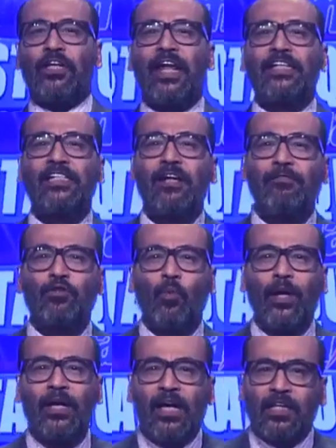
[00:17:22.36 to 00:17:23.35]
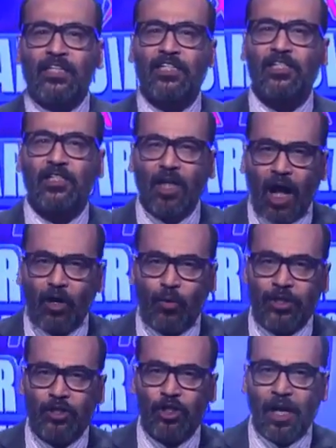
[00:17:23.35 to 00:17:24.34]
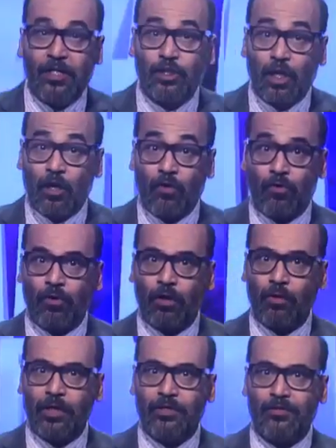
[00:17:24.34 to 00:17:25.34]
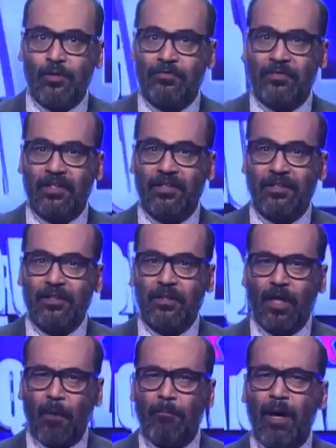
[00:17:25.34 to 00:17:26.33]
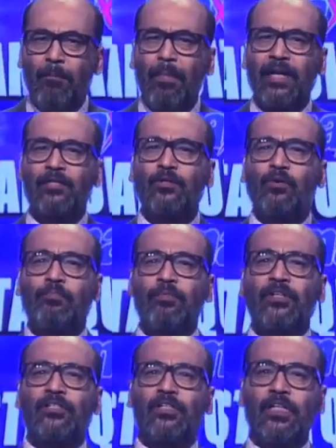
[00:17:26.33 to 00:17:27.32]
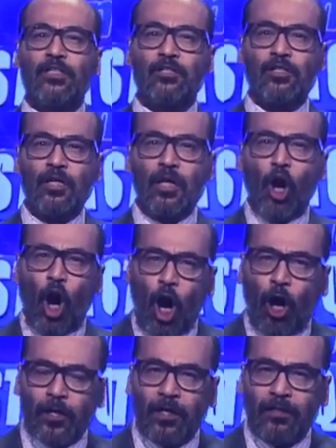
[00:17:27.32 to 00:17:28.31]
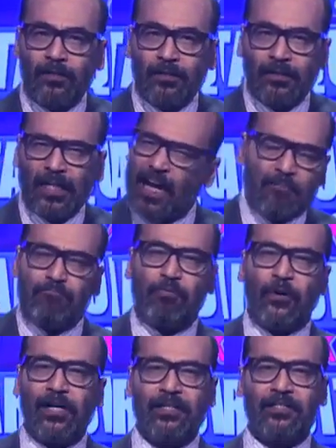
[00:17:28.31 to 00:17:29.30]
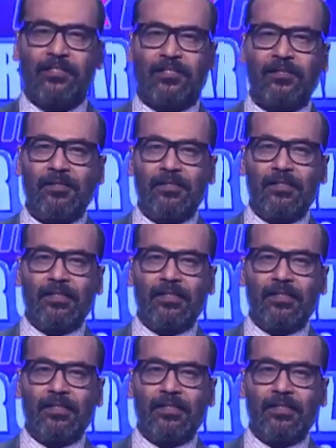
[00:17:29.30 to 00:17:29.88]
to the next level to win the Star Quiz Challenge Rolling Trophy, a memento of prestige, honor, and brilliance.